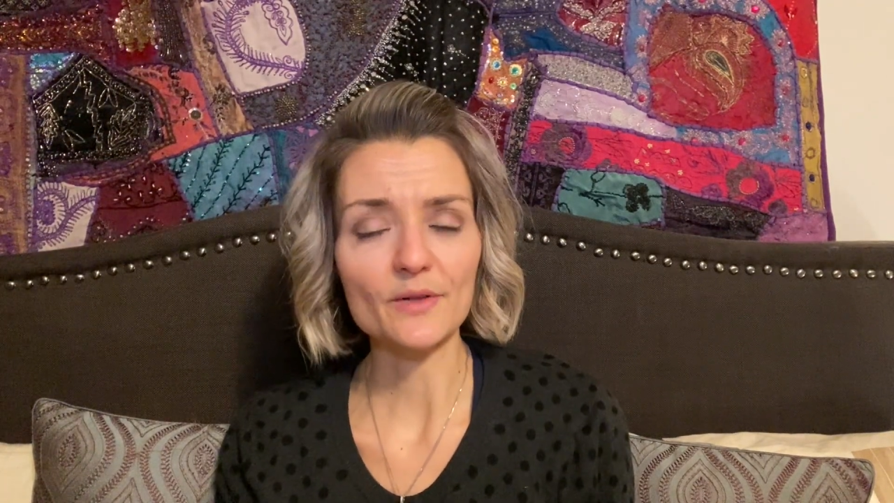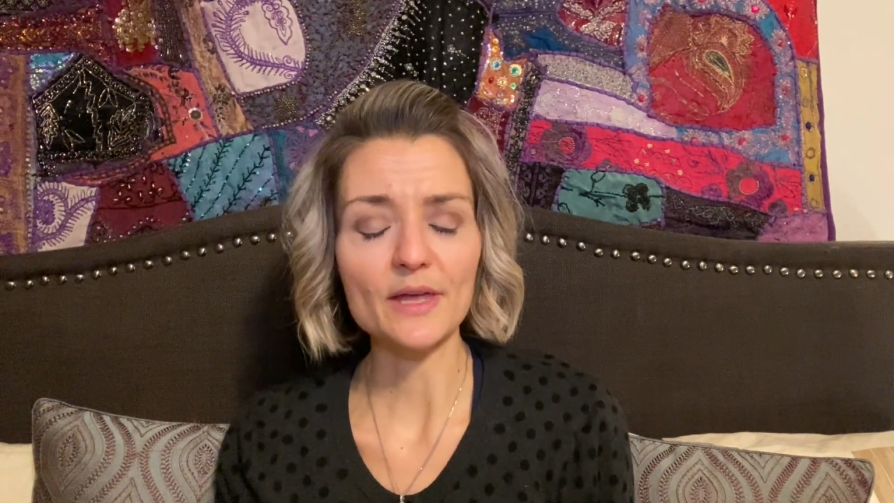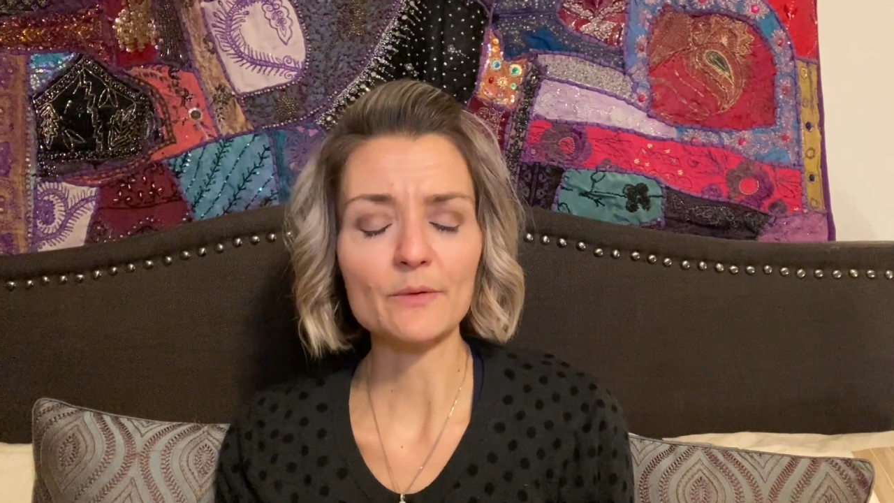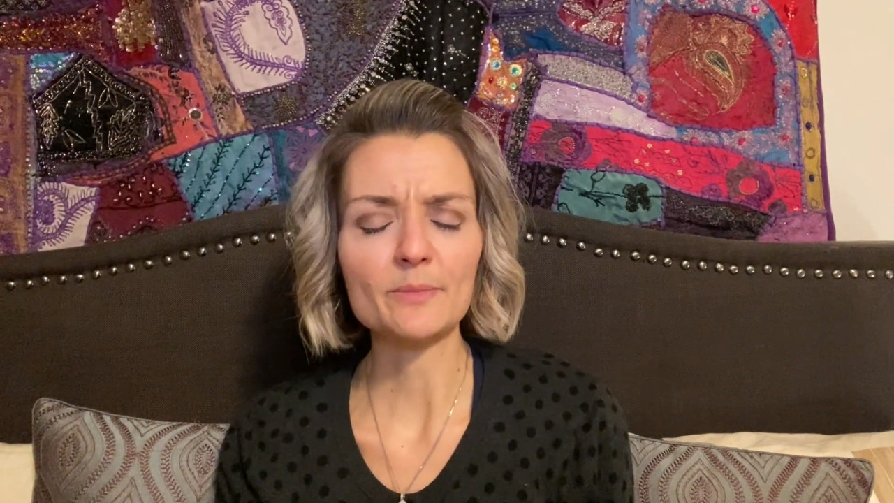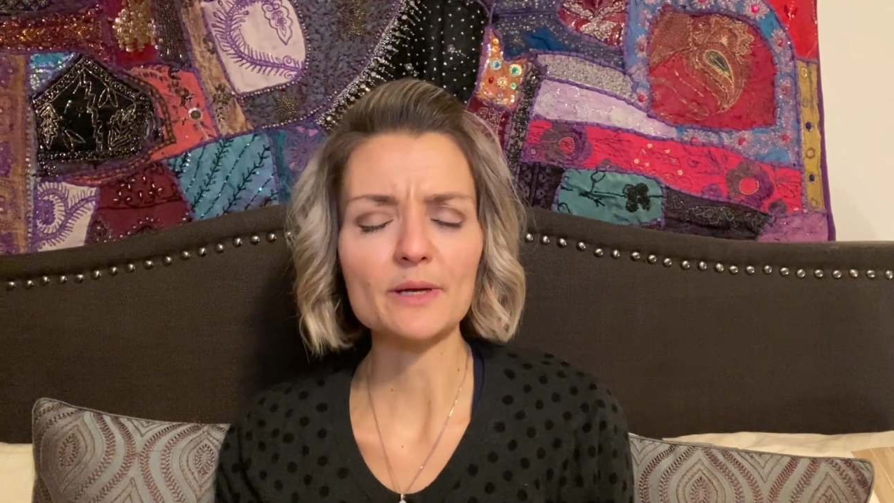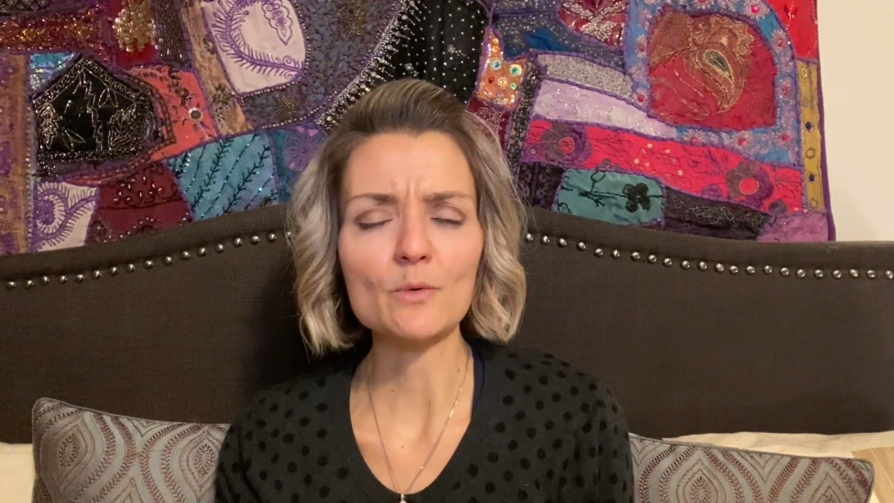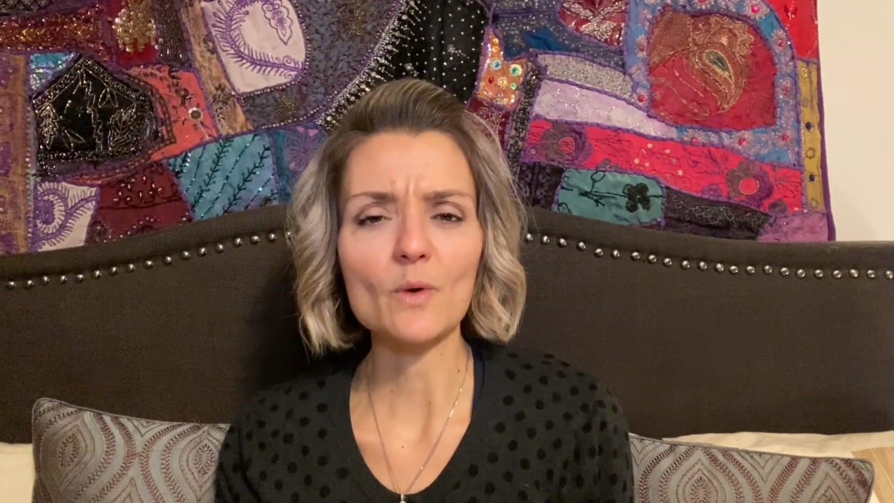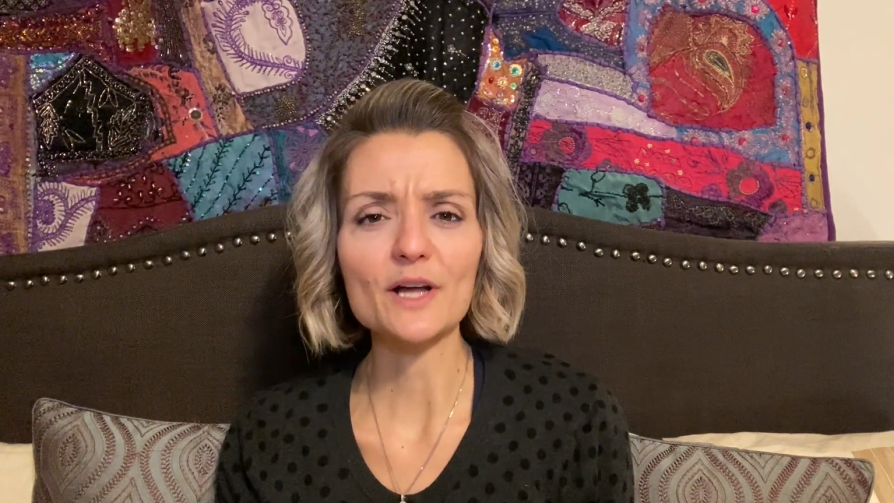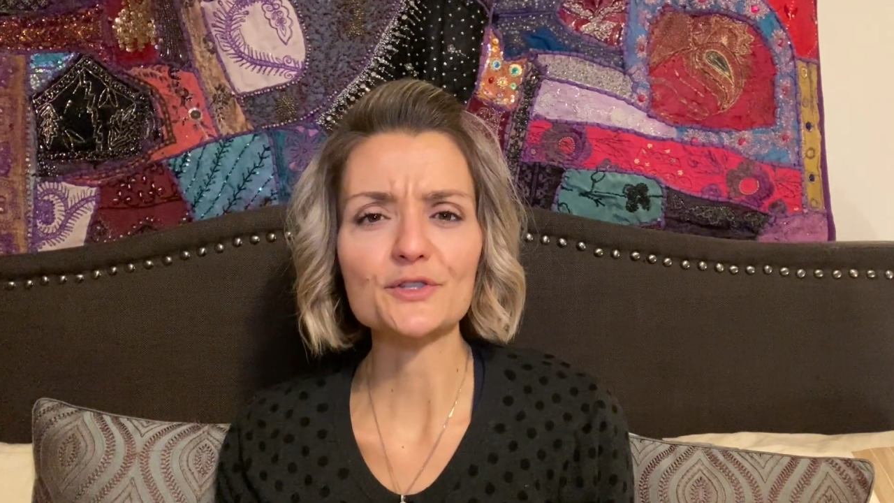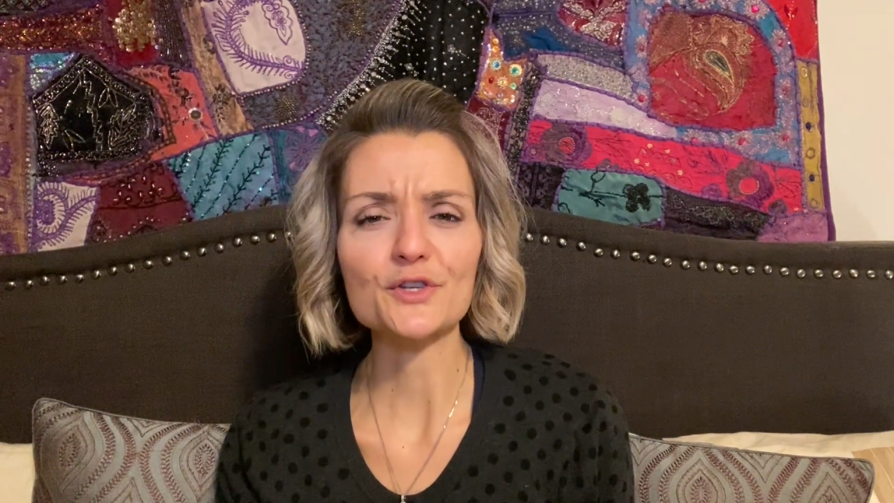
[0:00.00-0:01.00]
They would be
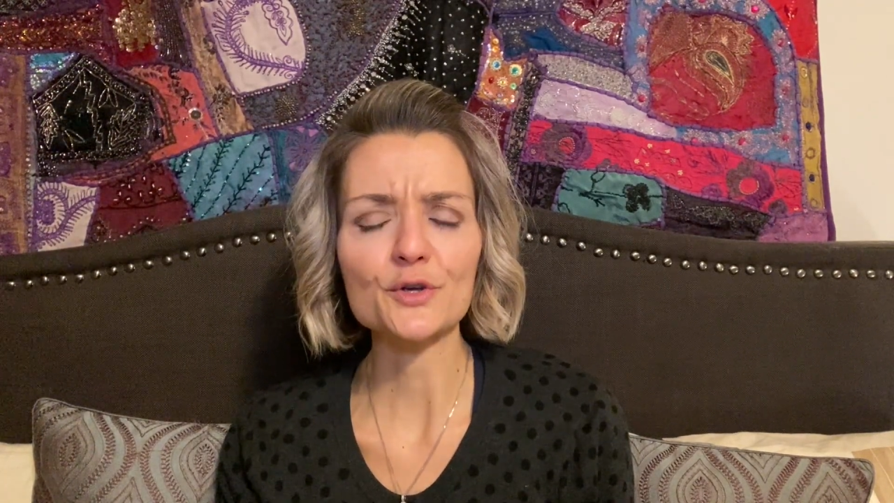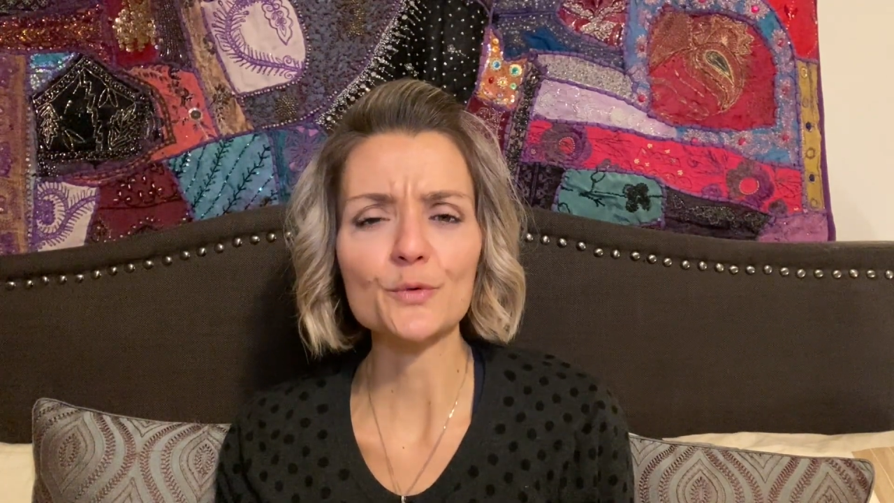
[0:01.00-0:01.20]
ones who